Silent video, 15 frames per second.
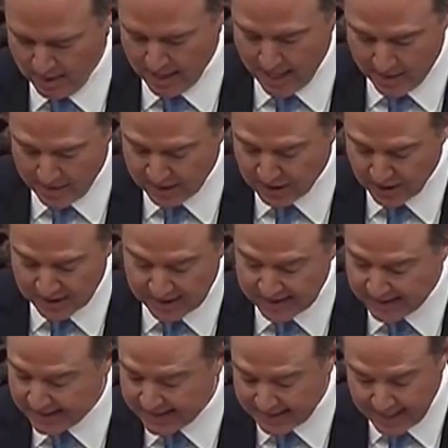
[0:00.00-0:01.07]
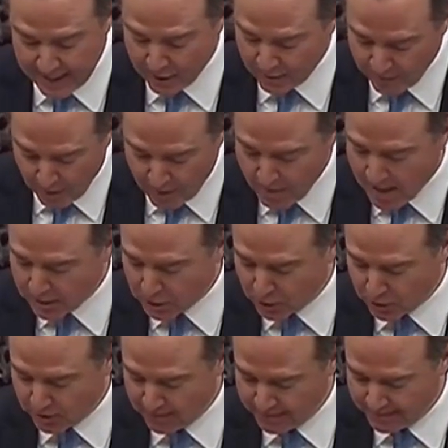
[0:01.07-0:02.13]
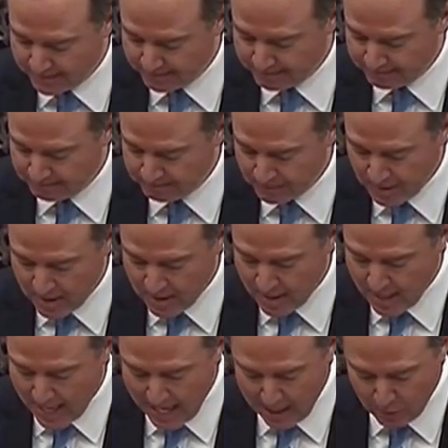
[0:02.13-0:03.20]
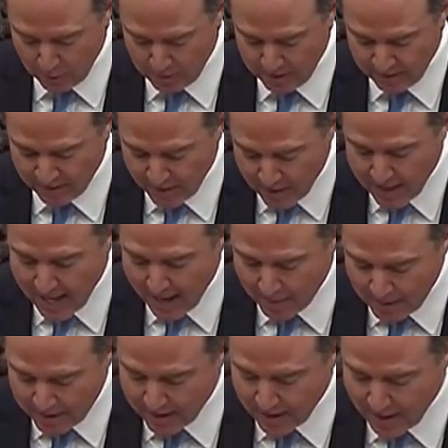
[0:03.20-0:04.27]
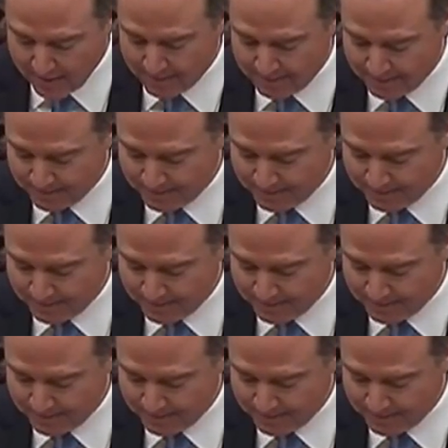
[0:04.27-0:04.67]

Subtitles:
And then Zelensky says, thank you very much. I would be very happy to come.